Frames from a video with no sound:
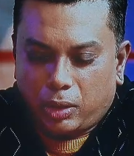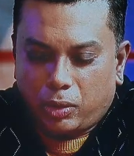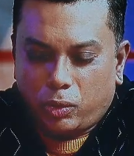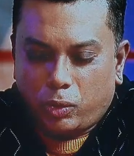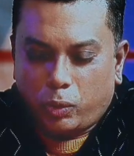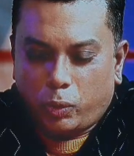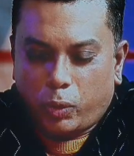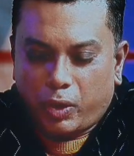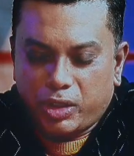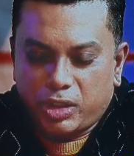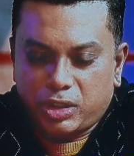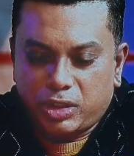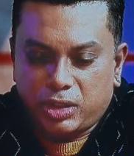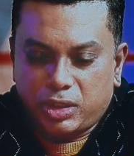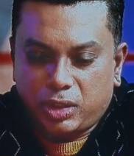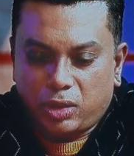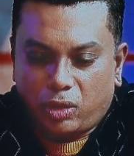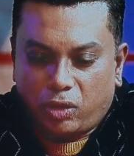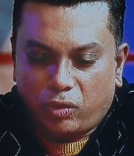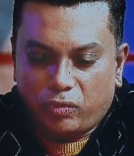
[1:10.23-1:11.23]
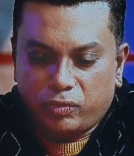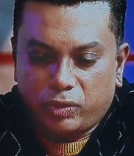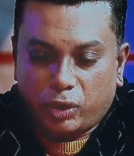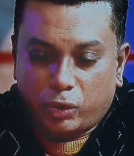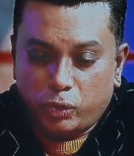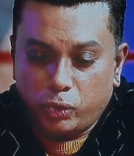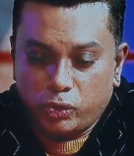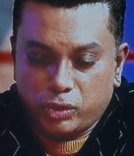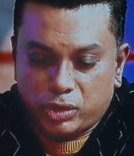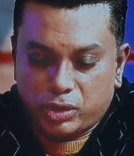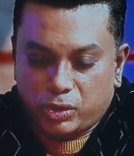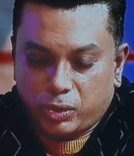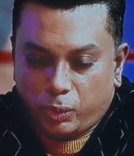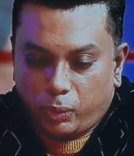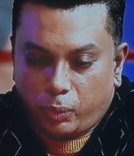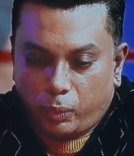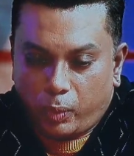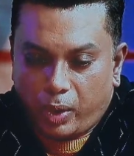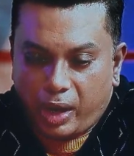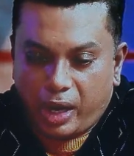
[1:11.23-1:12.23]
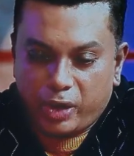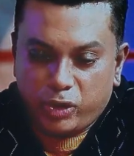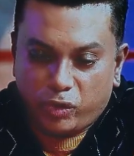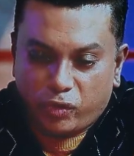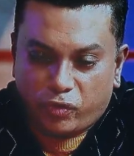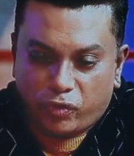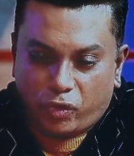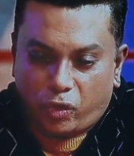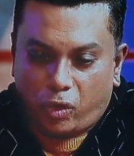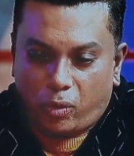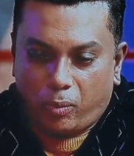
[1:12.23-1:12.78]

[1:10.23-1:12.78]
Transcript: the question of the roots. Where are you